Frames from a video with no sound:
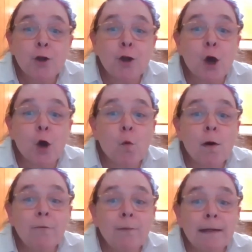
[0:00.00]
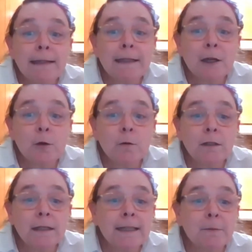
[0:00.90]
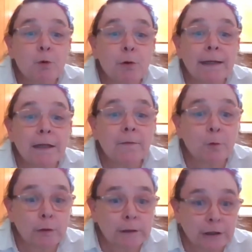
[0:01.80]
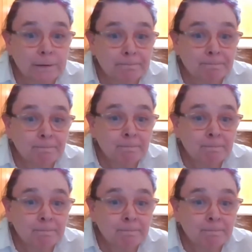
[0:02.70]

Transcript: No one really knows its point of origin.